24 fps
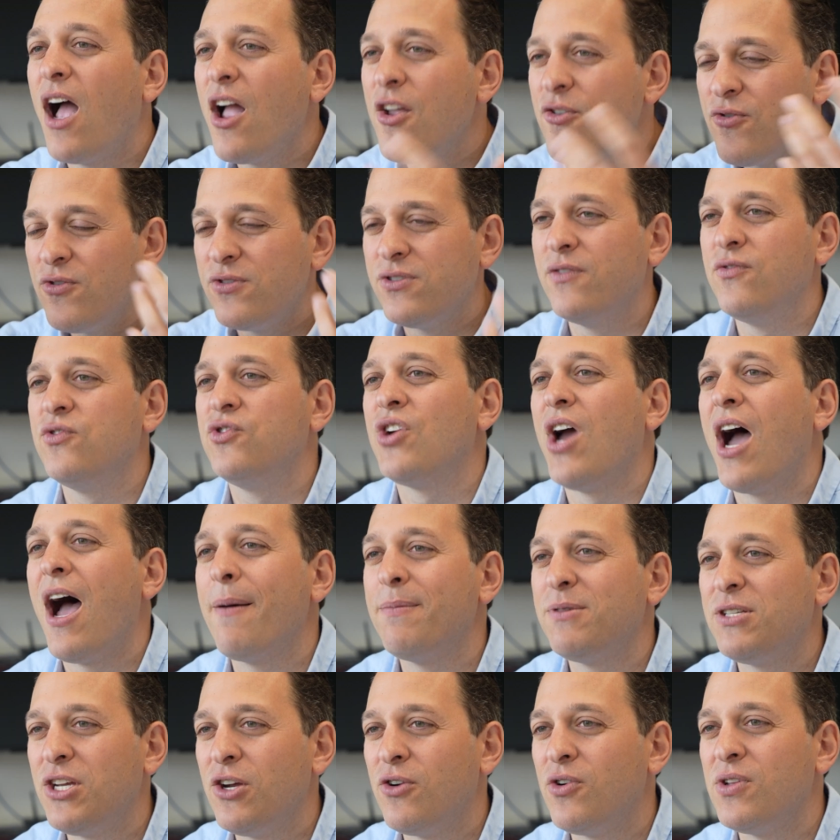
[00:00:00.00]
hundreds of
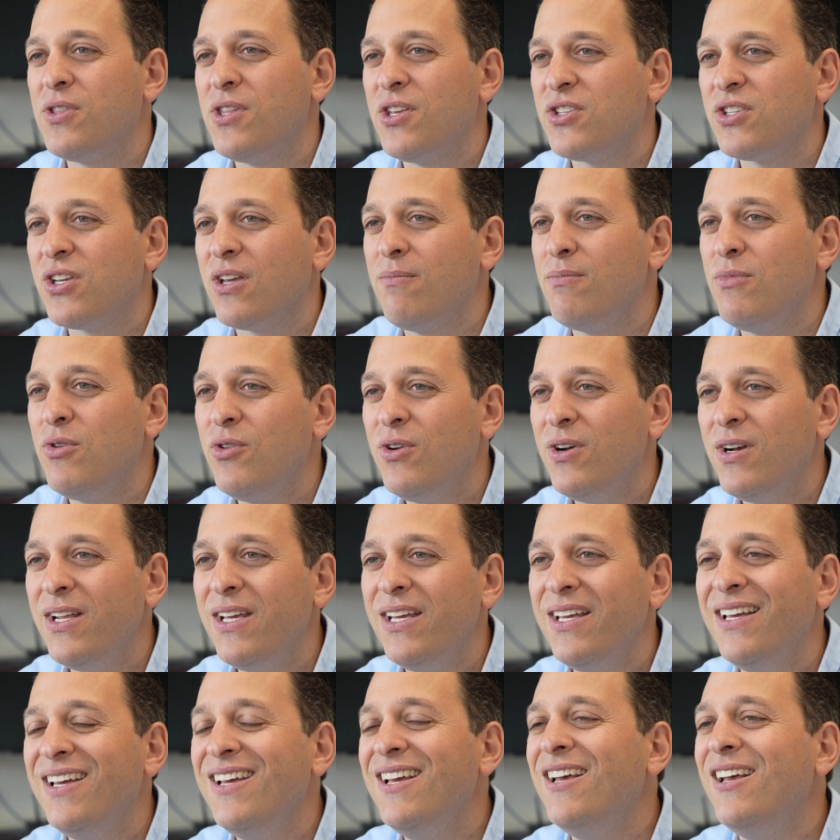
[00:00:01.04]
jobs here in this
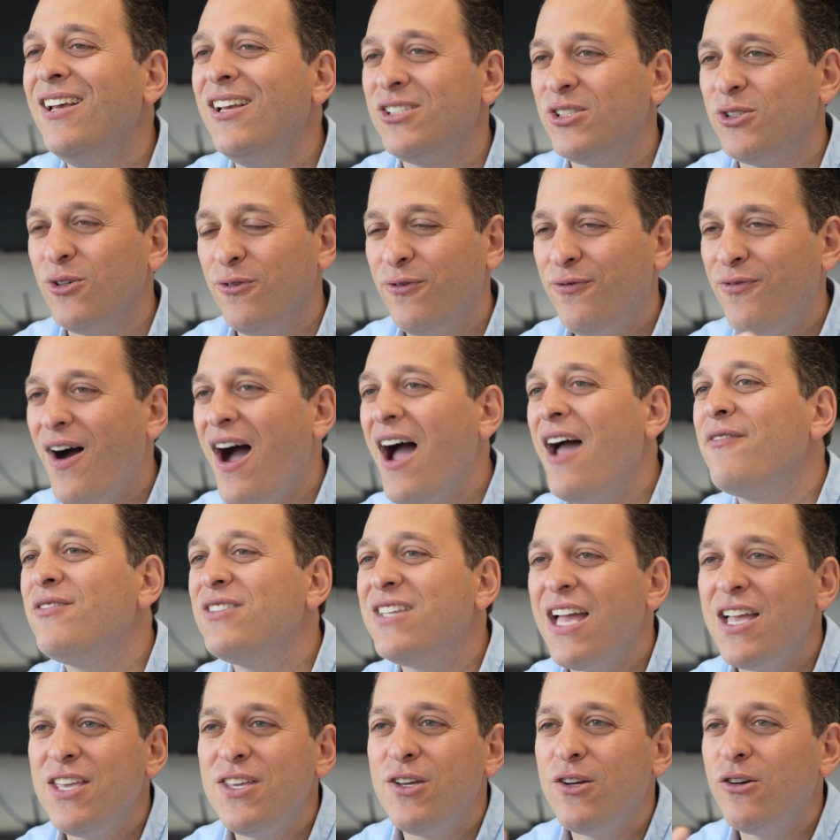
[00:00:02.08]
community. So
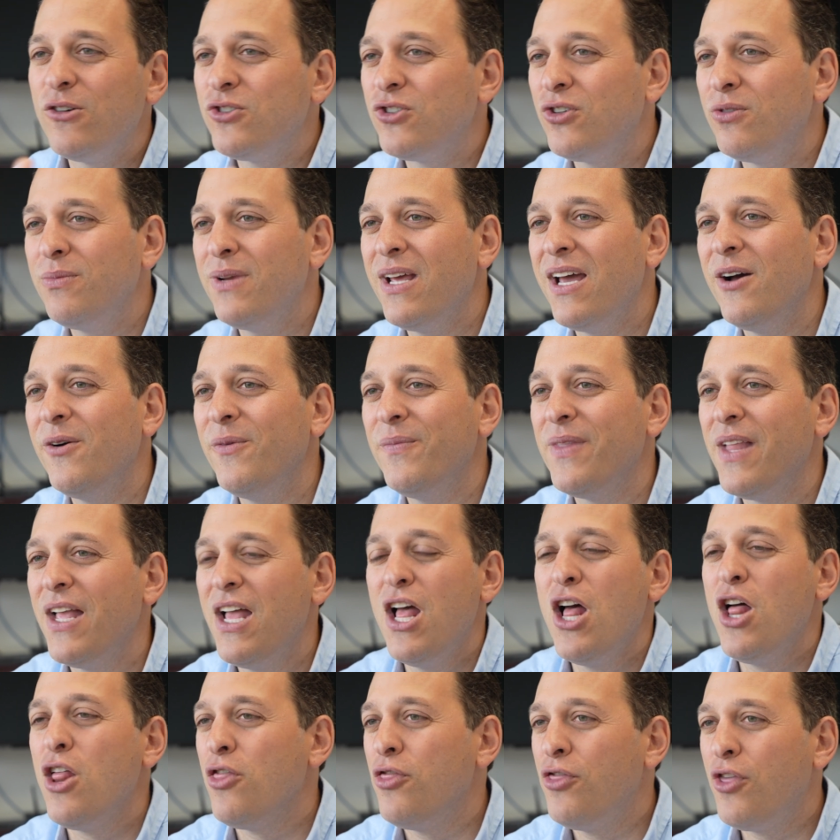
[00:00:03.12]
5-10 years from now,
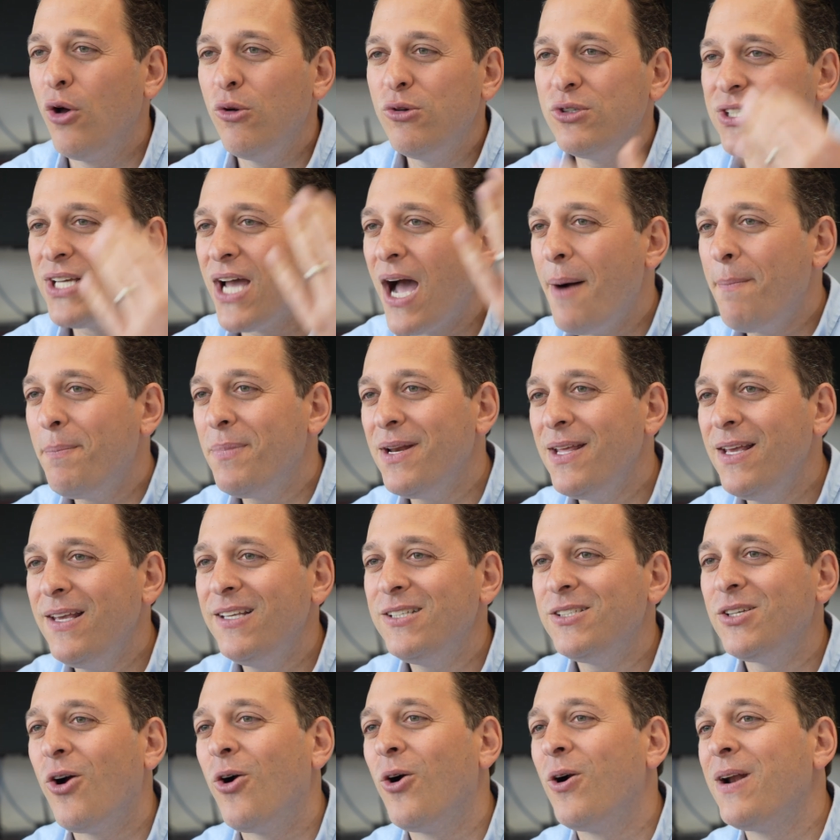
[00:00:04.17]
those
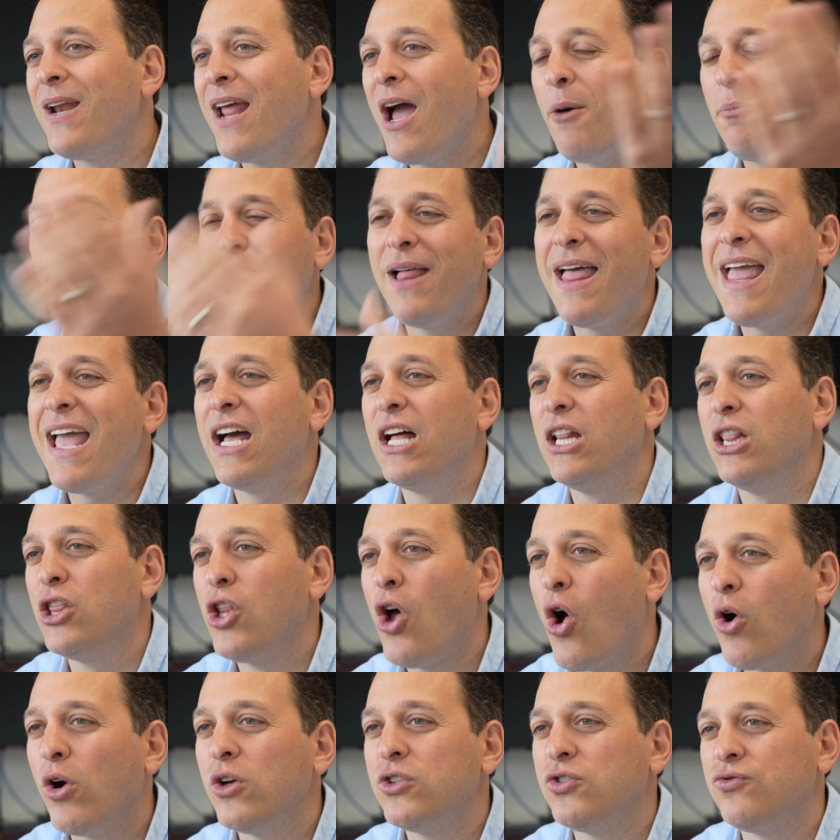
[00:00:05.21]
companies are now playing a
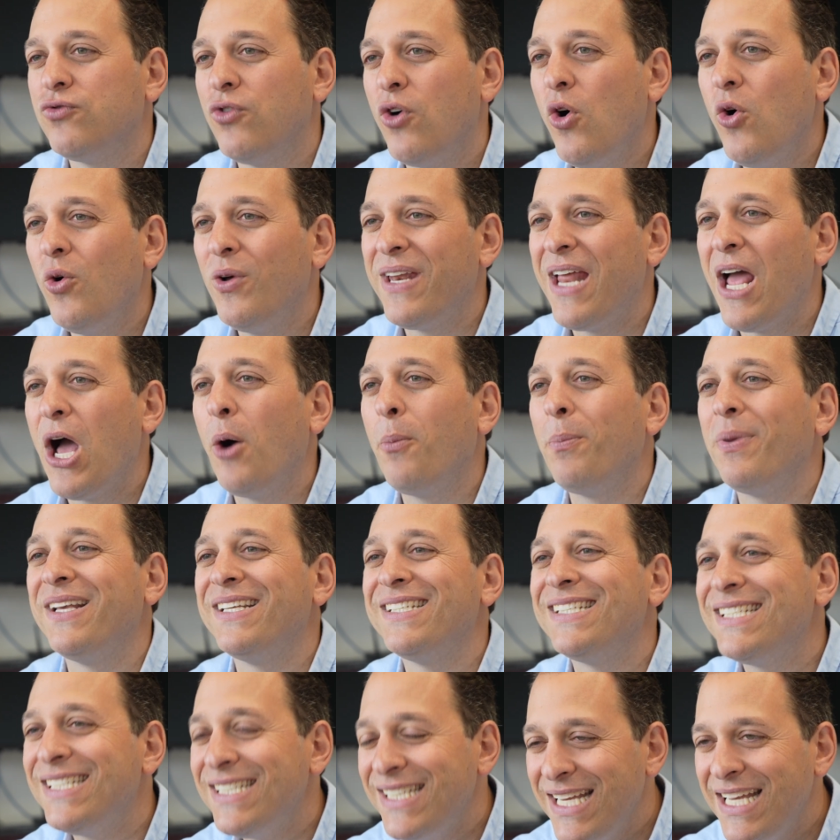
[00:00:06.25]
large role in helping
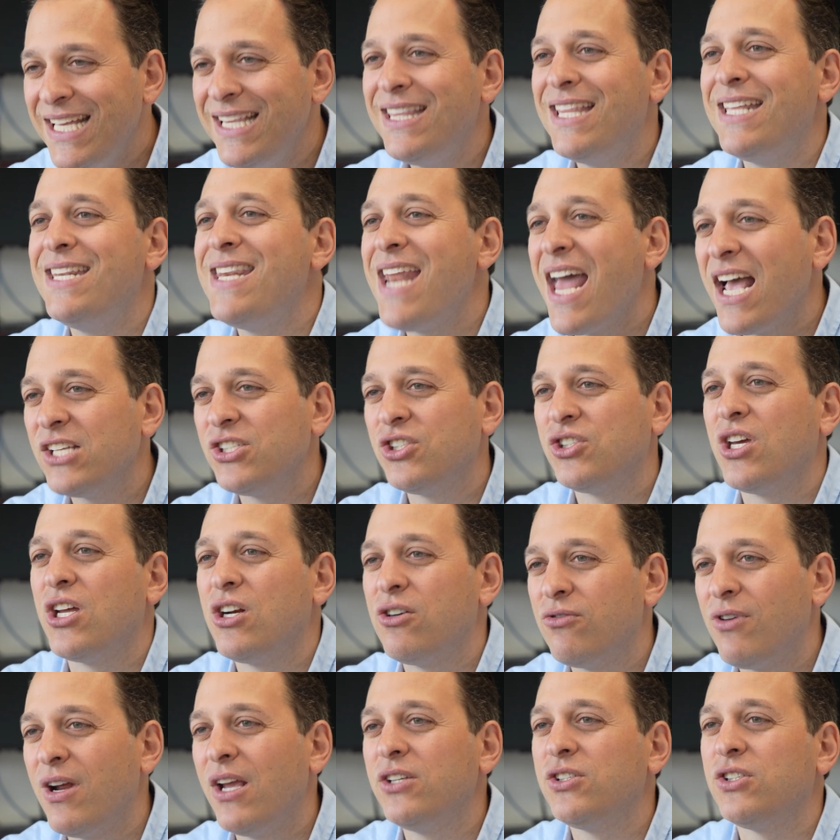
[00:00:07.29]
seed the next
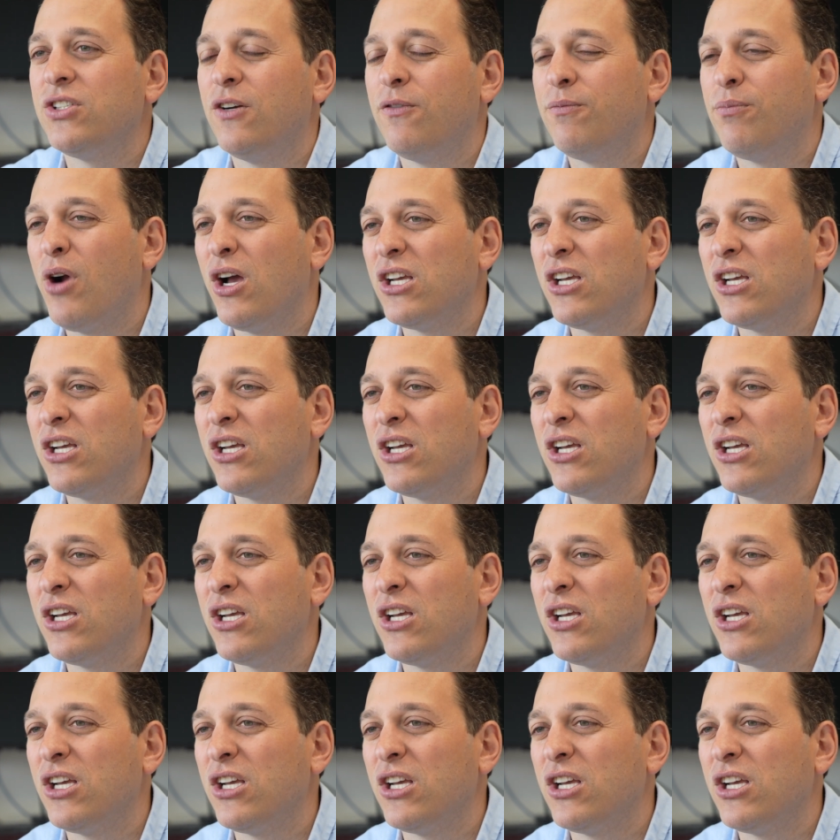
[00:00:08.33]
generation of